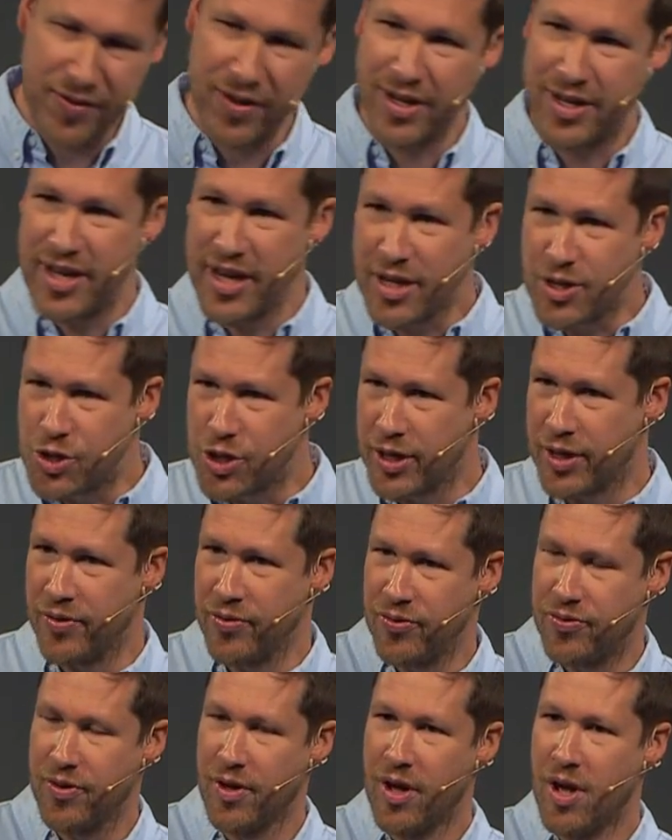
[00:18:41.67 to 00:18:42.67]

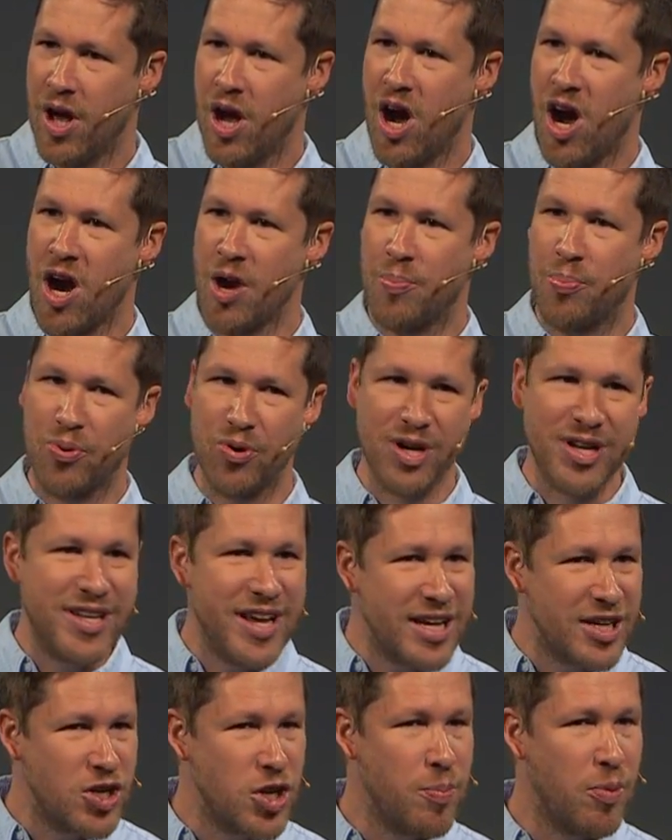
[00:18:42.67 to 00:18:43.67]
Addictions are
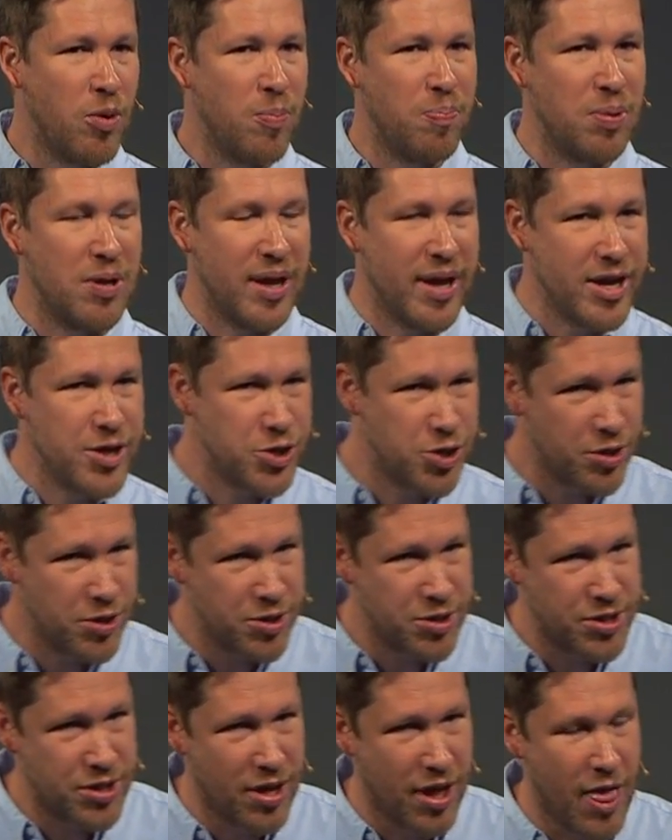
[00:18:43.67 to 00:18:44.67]
predictable
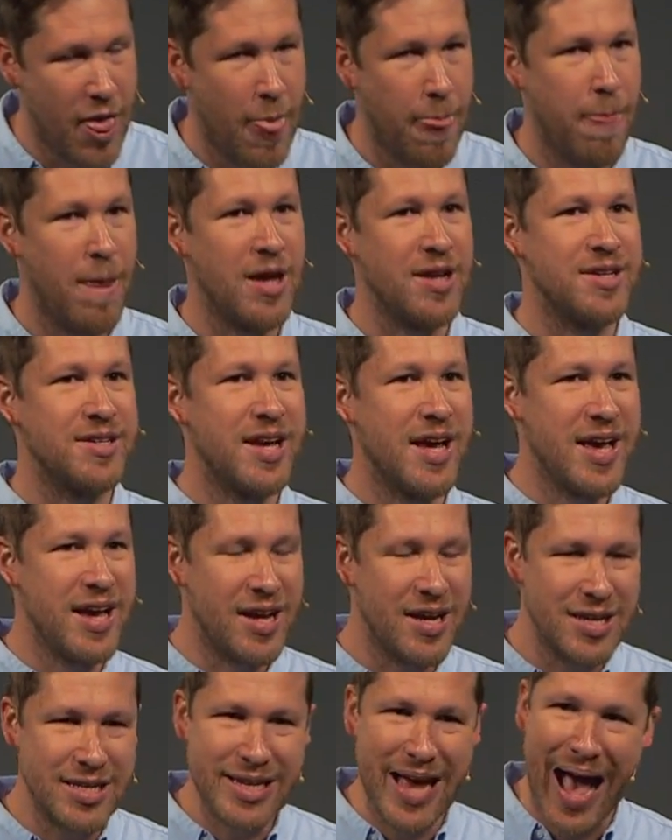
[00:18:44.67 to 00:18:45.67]
pleasures that take
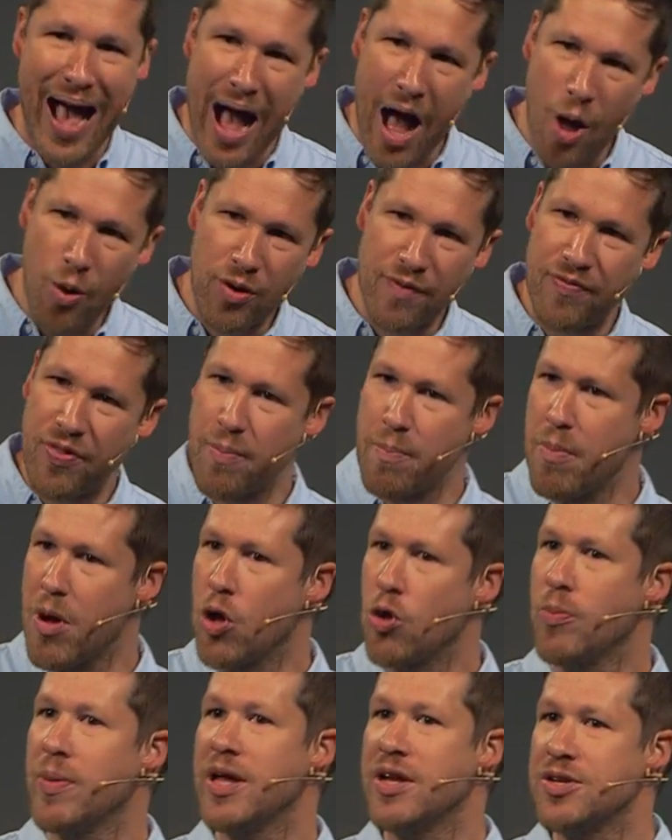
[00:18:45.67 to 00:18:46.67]
us out of the
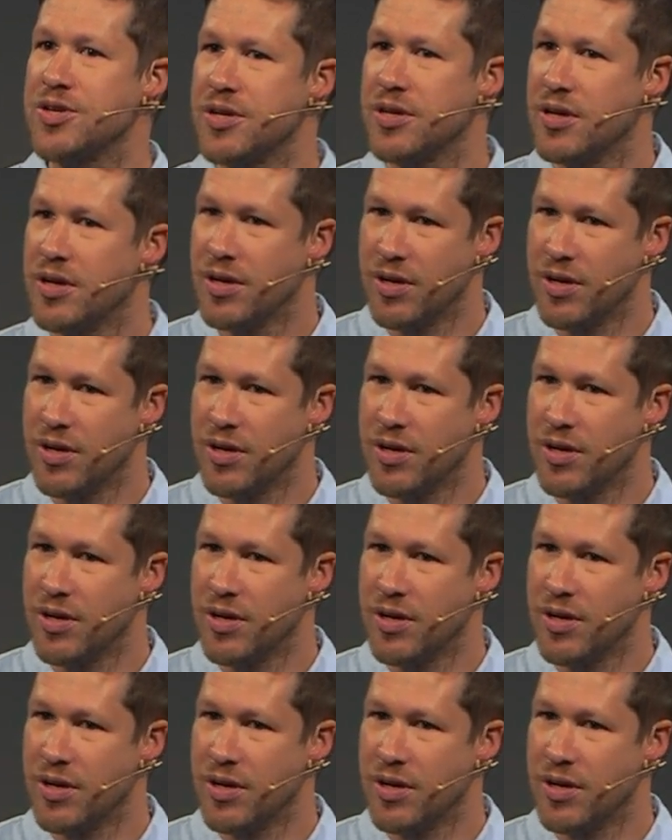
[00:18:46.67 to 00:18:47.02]
moment